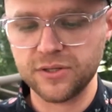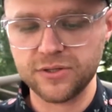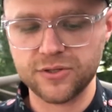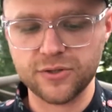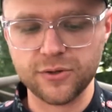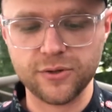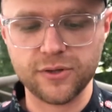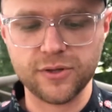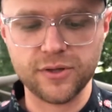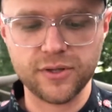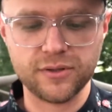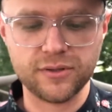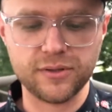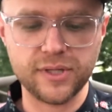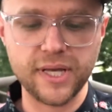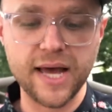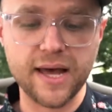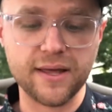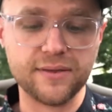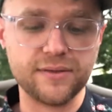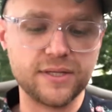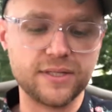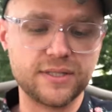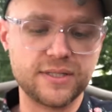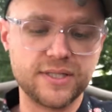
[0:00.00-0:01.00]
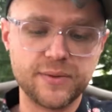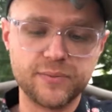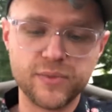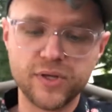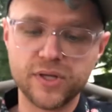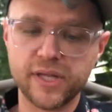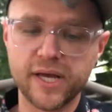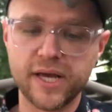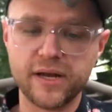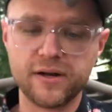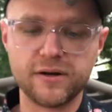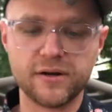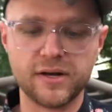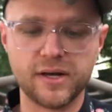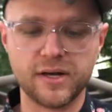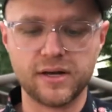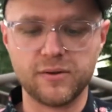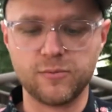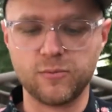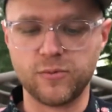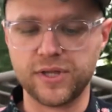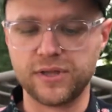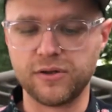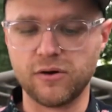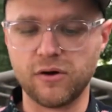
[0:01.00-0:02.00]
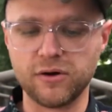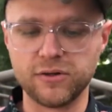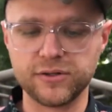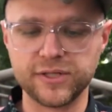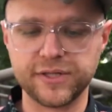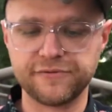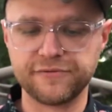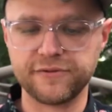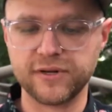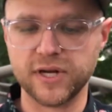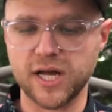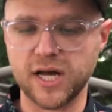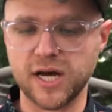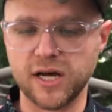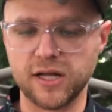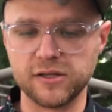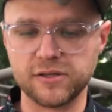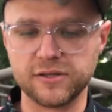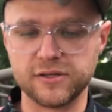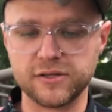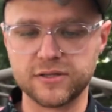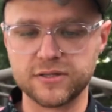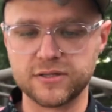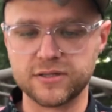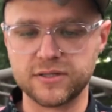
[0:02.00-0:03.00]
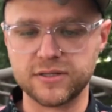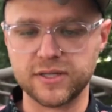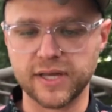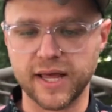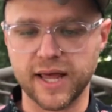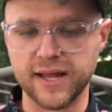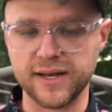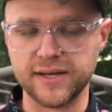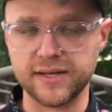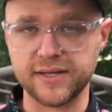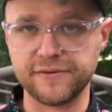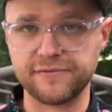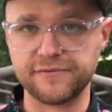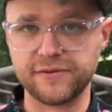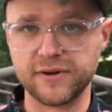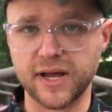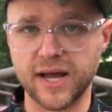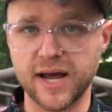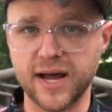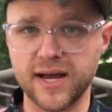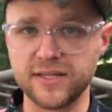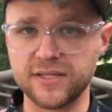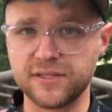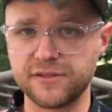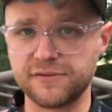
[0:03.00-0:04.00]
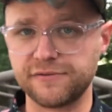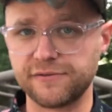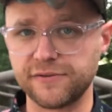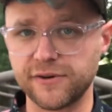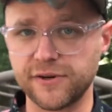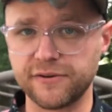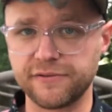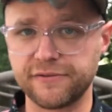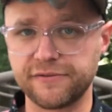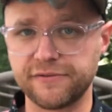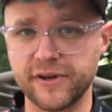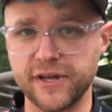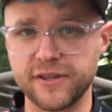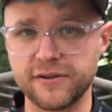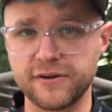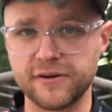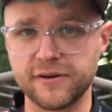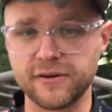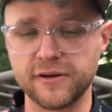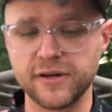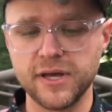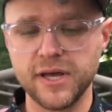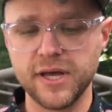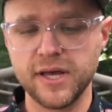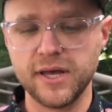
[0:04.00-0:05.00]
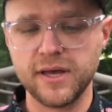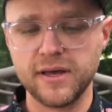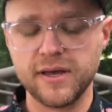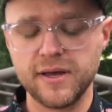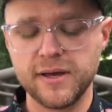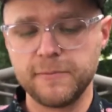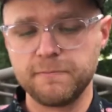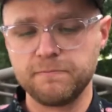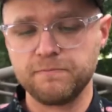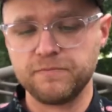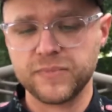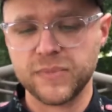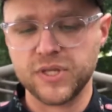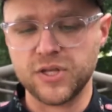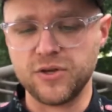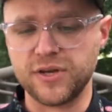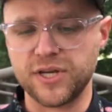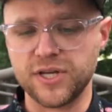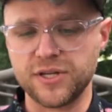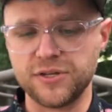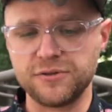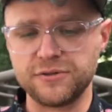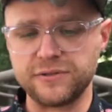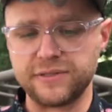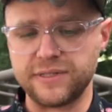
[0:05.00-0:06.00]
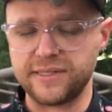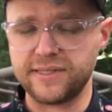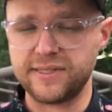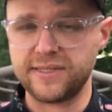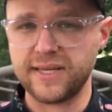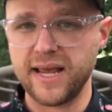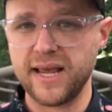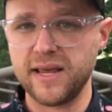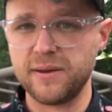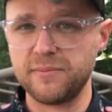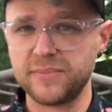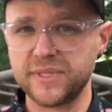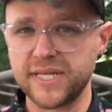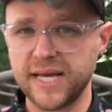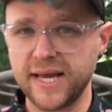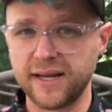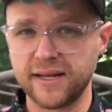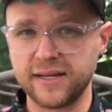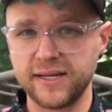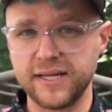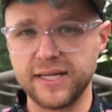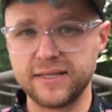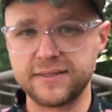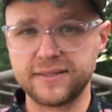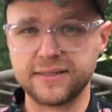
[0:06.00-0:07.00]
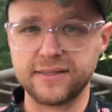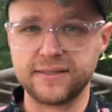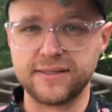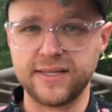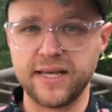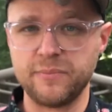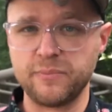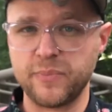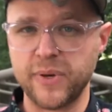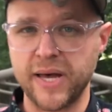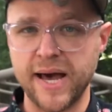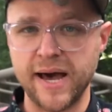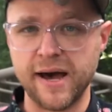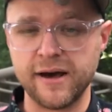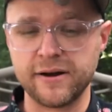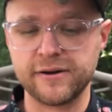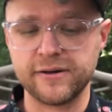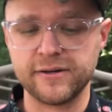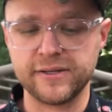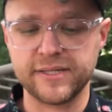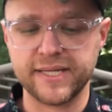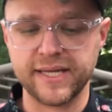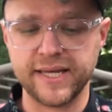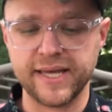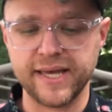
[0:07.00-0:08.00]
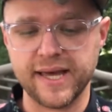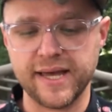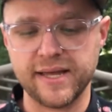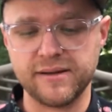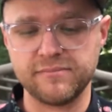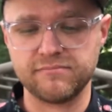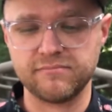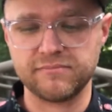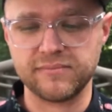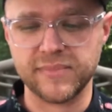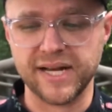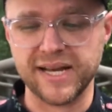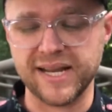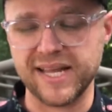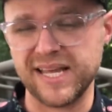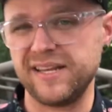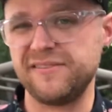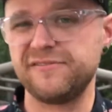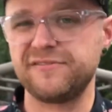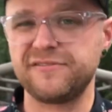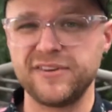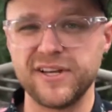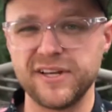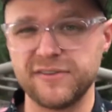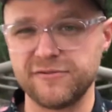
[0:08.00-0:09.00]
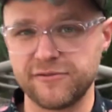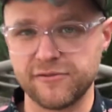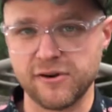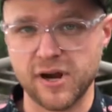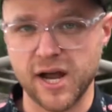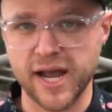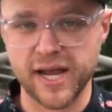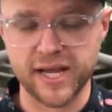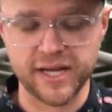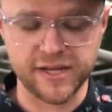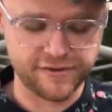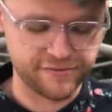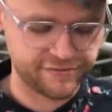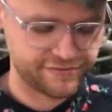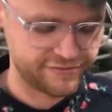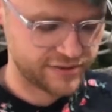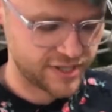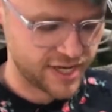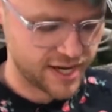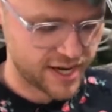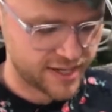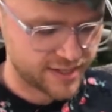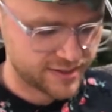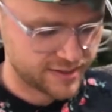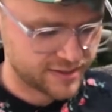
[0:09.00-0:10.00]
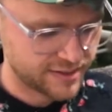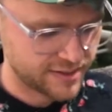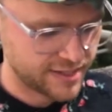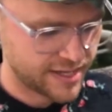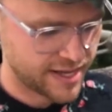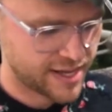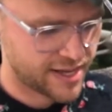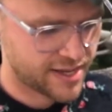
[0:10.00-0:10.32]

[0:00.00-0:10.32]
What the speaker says: So the simulator with all different colors and different kinds of fur and feather, you can use the same techniques, the same pattern to get an infinite variety of flies.